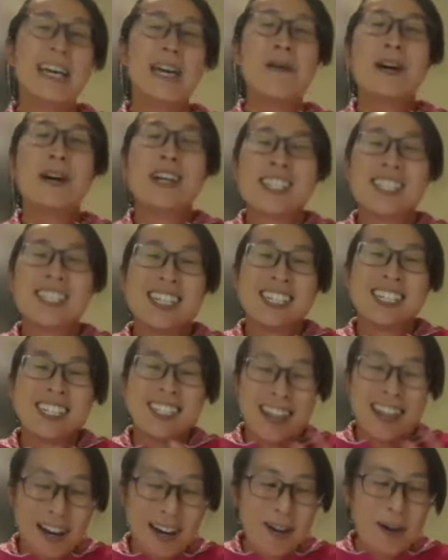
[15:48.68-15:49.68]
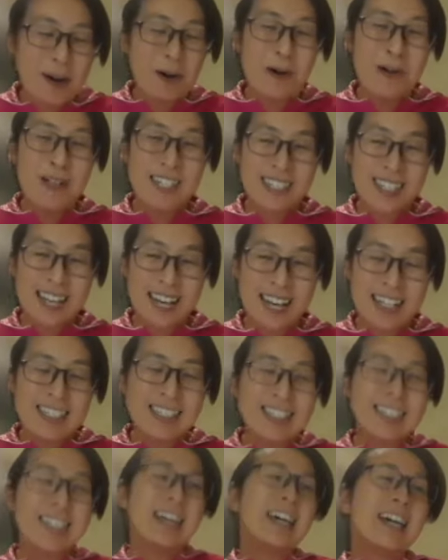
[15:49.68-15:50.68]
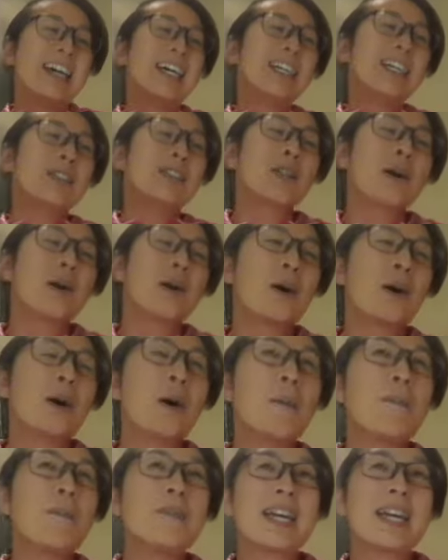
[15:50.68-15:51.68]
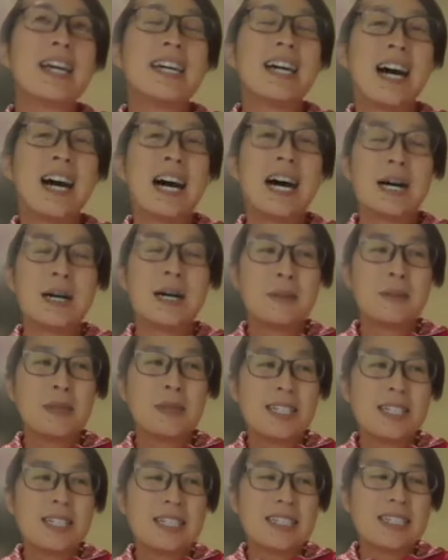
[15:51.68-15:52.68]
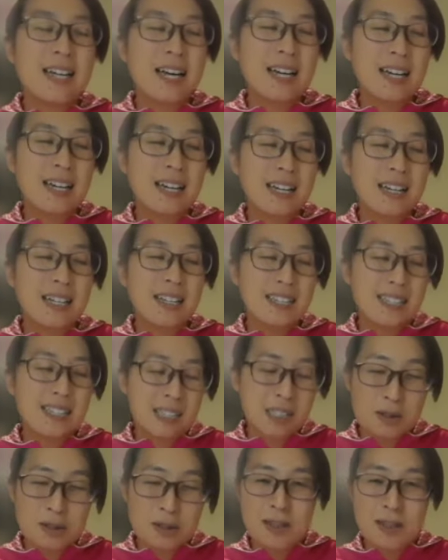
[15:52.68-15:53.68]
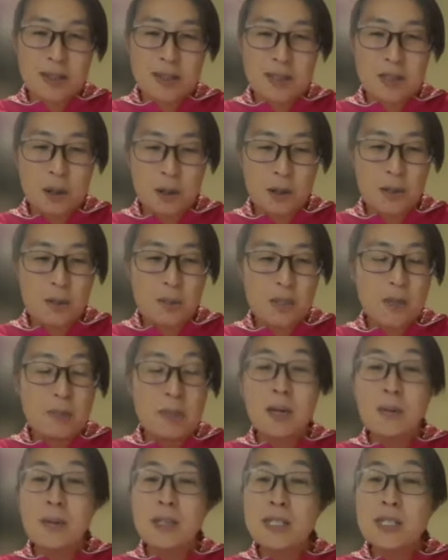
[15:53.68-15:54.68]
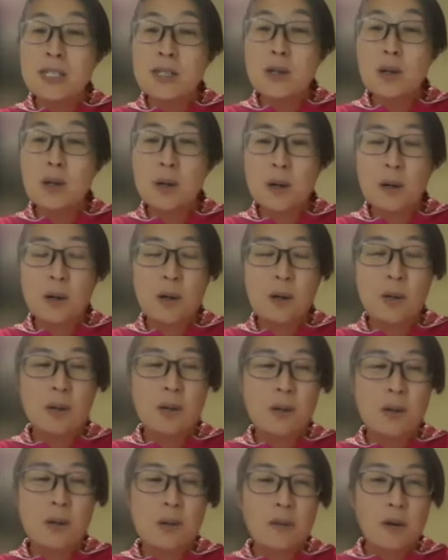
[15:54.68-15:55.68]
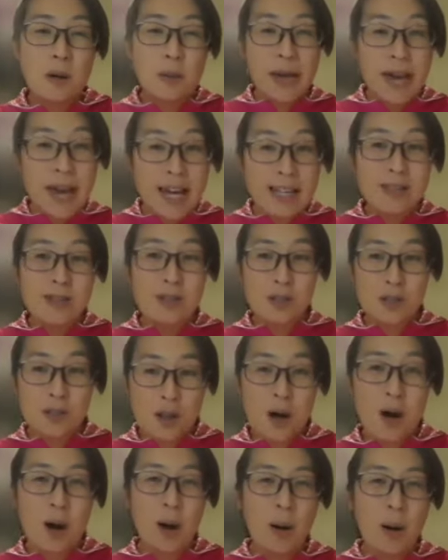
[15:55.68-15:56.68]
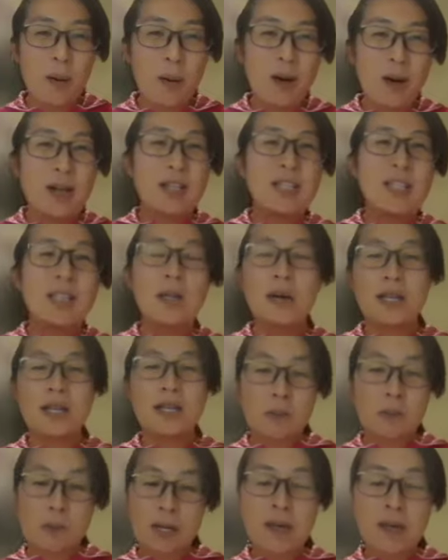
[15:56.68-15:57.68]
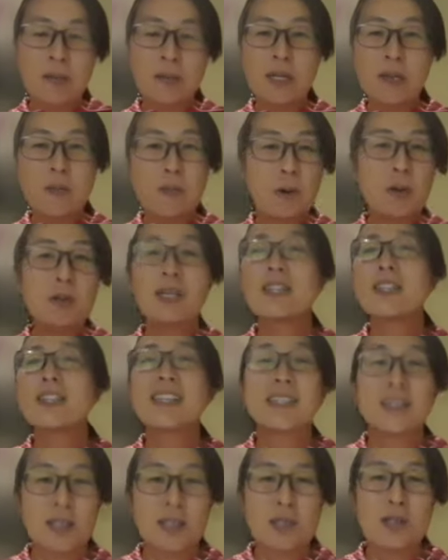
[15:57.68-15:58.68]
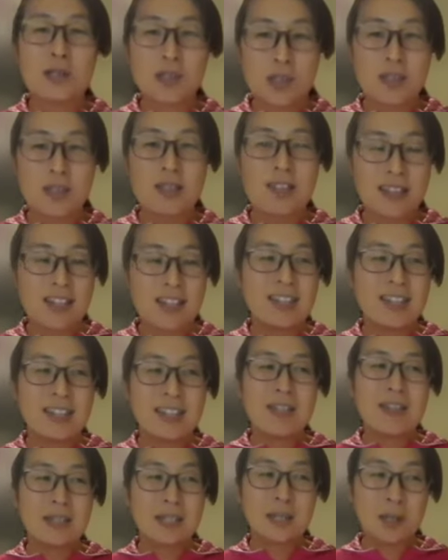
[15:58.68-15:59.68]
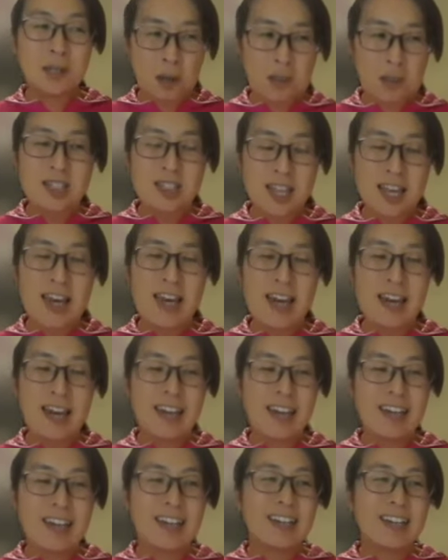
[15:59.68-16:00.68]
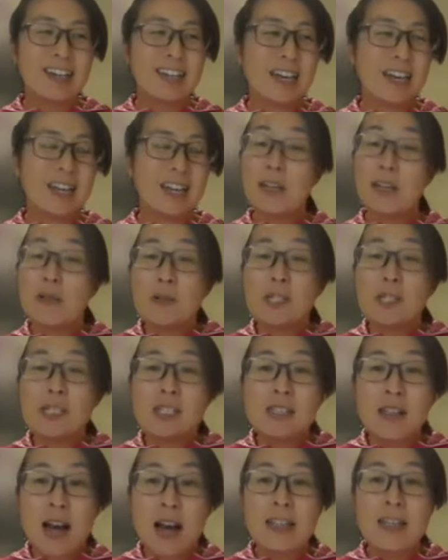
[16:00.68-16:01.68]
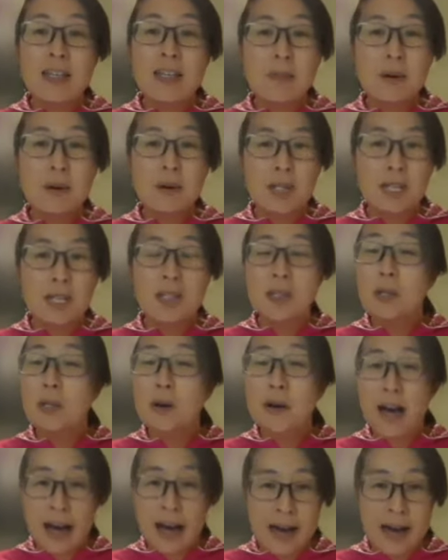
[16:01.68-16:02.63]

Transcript: It was just not organized. So, um, the, the instructor told me, maybe just go from head to toe, you know, and then whatever important things you should, you know, say. And if it's not important, you don't